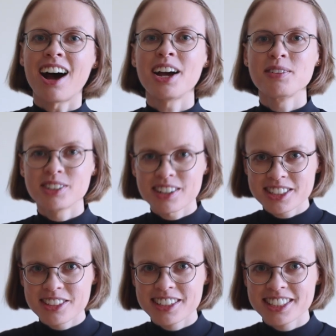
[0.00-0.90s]
I'm
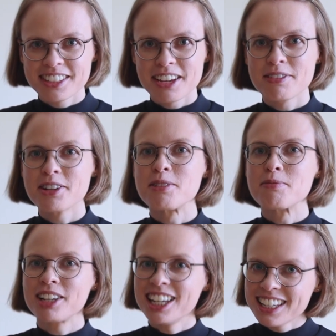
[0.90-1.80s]
not going to give a
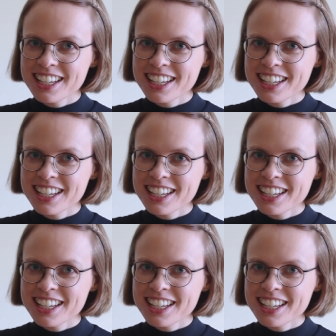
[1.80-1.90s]
complete